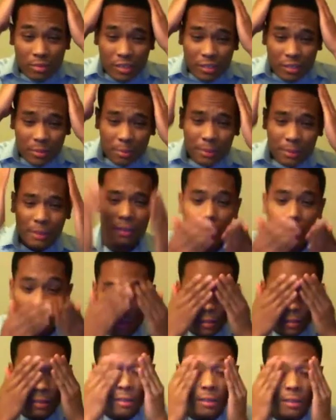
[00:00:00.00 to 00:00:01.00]
much better.
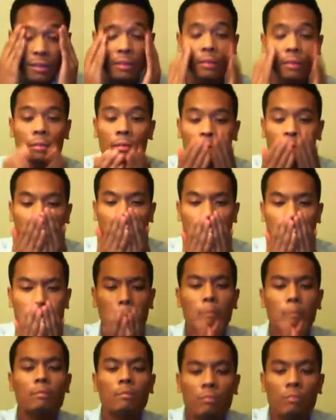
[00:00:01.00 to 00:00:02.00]
I
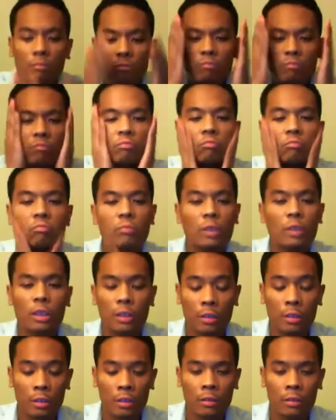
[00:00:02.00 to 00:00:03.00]
gotta make
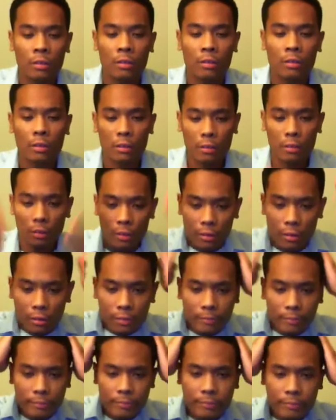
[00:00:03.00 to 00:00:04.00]
sure I look all good.
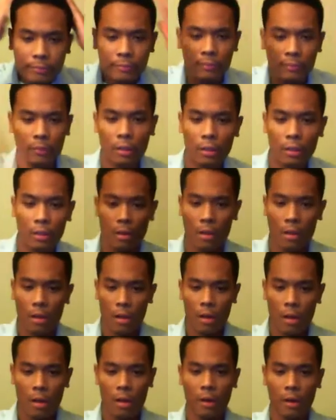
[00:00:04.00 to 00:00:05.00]

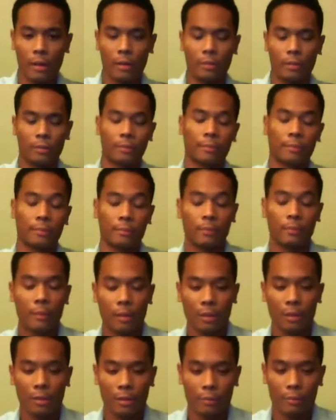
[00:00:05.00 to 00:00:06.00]
Alright,
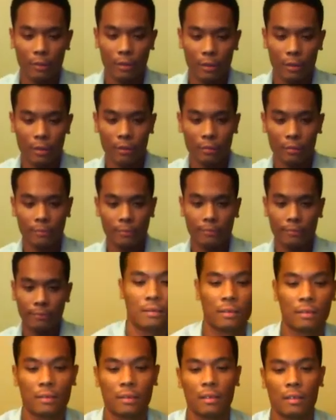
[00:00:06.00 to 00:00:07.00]
go.
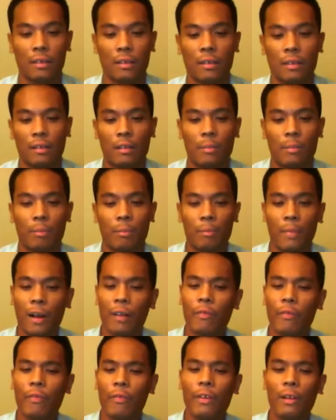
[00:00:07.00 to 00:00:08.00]

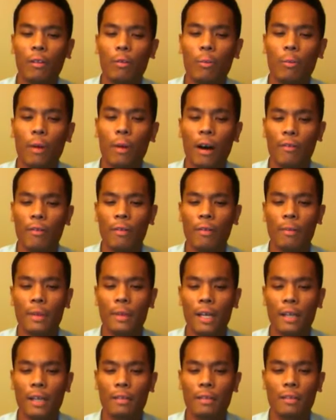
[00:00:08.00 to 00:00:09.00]
My fellow Mafa
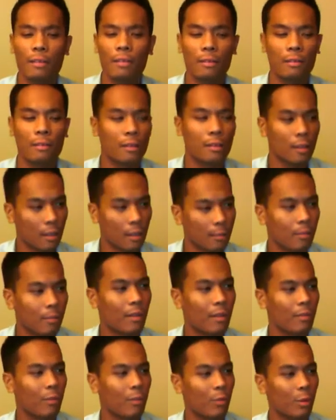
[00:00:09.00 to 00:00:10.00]
men and
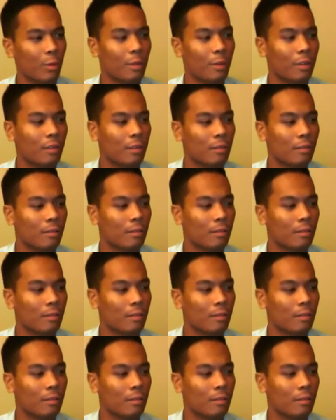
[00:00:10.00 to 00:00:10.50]
Mafa women,